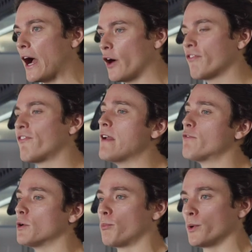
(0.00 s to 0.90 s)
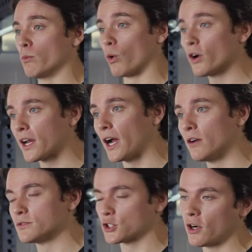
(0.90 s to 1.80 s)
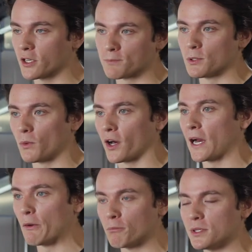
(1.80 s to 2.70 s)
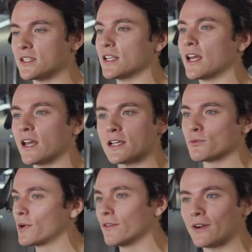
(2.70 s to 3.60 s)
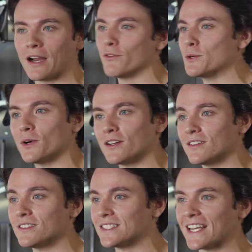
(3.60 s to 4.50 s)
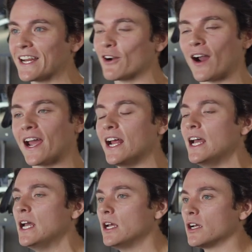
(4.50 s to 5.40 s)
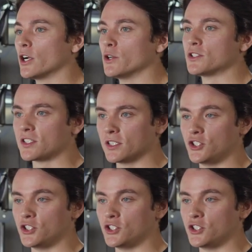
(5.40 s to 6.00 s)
our favorite pre-workout, strongest pre-workout with BCAAs, however you want to say it, right, goes to